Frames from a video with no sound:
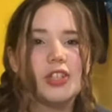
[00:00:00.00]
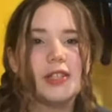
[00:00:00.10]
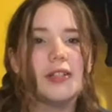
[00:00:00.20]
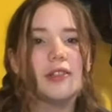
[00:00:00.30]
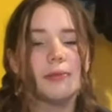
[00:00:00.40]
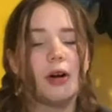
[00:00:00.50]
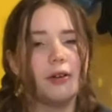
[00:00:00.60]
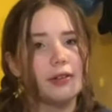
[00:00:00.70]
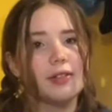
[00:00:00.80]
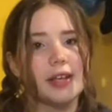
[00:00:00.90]
She did some
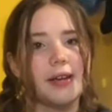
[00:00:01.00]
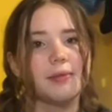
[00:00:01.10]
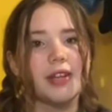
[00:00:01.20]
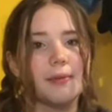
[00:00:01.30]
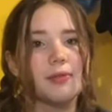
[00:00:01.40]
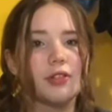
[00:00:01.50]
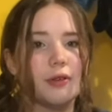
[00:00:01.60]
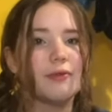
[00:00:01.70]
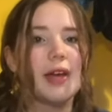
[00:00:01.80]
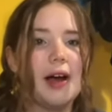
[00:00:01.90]
Hunger Games type
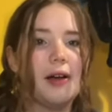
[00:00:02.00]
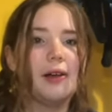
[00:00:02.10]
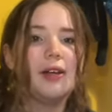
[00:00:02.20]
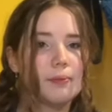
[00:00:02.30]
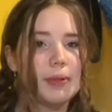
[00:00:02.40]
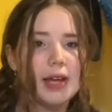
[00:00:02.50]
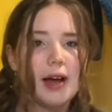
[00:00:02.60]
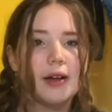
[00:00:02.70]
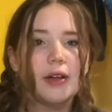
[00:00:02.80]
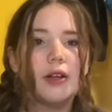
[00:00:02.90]
stuff there. But
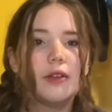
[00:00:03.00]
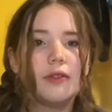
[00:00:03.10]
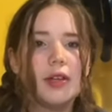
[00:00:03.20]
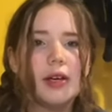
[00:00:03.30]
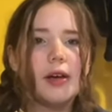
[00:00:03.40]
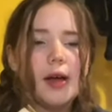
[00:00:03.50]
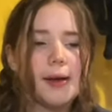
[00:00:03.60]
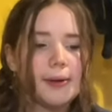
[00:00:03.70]
yeah, the